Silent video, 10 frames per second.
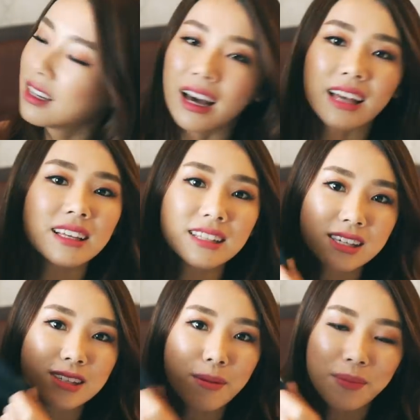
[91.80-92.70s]
I think this is
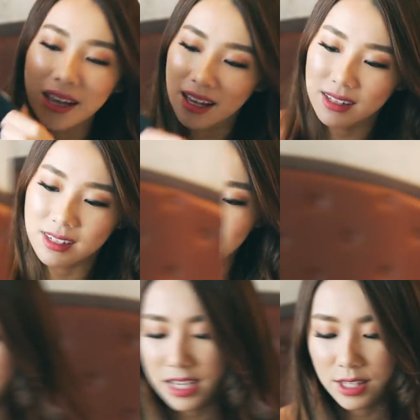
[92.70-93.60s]
not bad. The
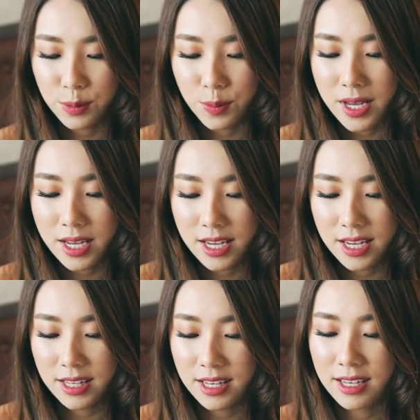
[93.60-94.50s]
next
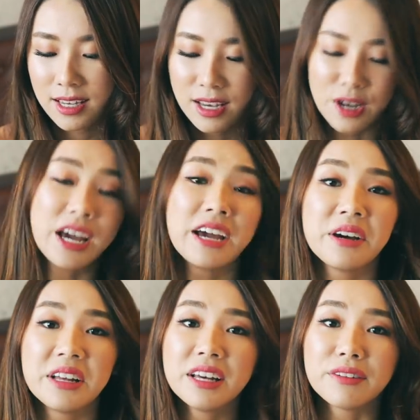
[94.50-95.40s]
one. Okay, I
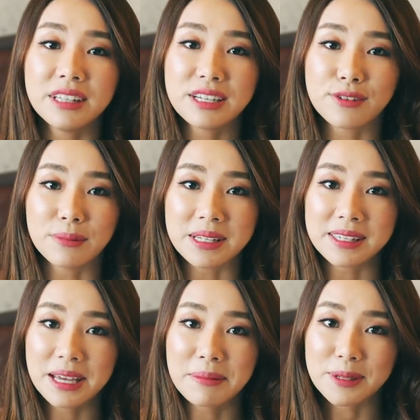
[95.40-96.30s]
got a lot of things from the
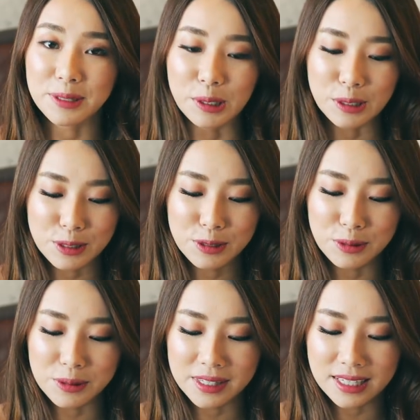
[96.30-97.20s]
same store, so
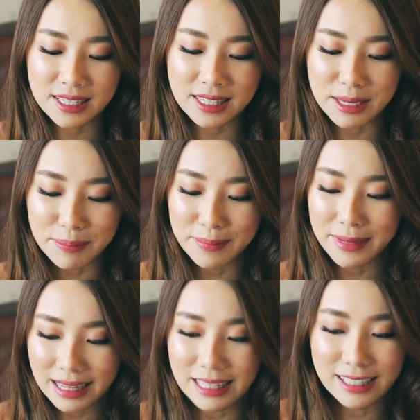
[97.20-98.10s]
you'll see
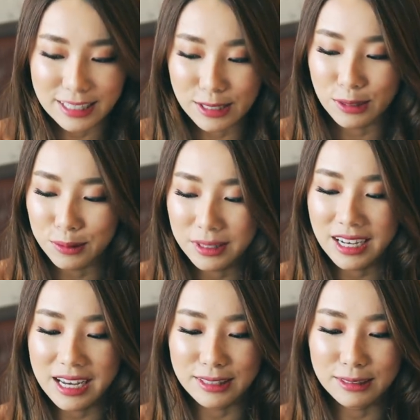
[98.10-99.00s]
similar clothing
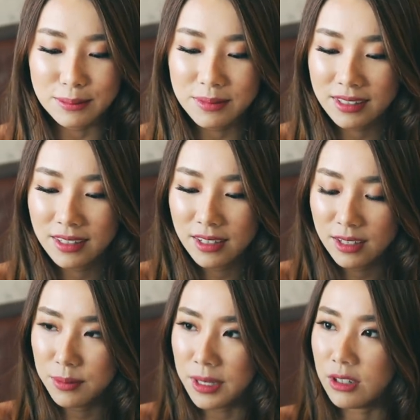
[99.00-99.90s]
items.
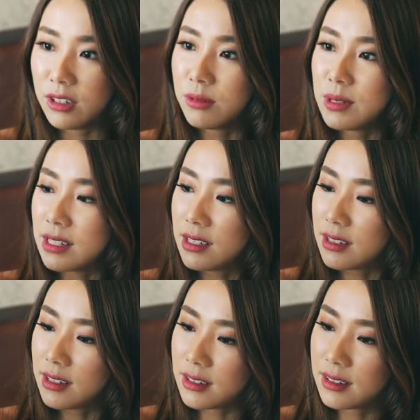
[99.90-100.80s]
Oh my god, what is
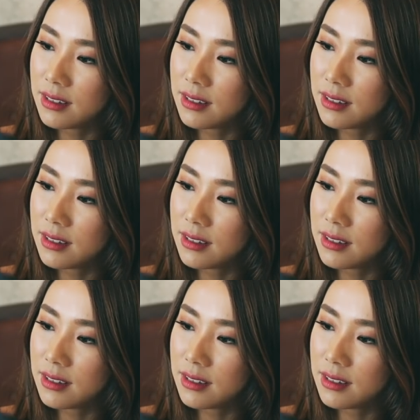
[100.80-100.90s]
this?